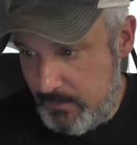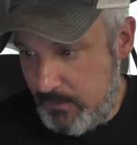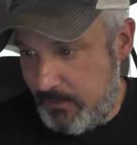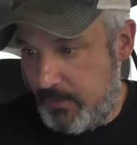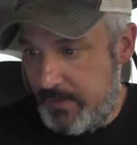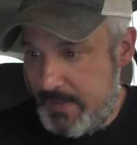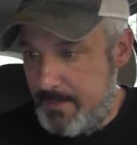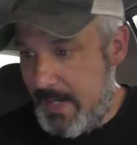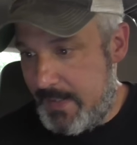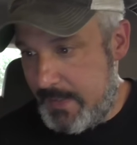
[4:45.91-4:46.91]
So turn the
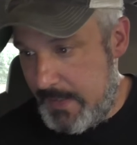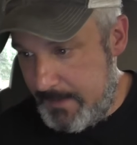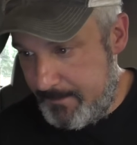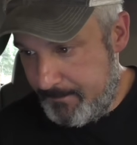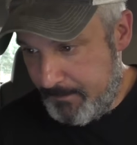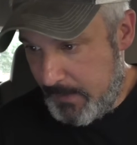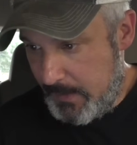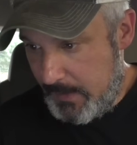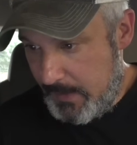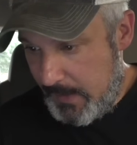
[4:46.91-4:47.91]
key back on.
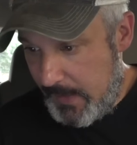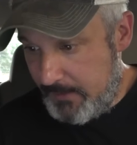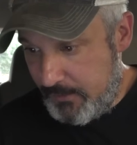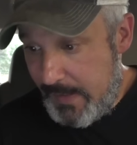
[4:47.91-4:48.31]
So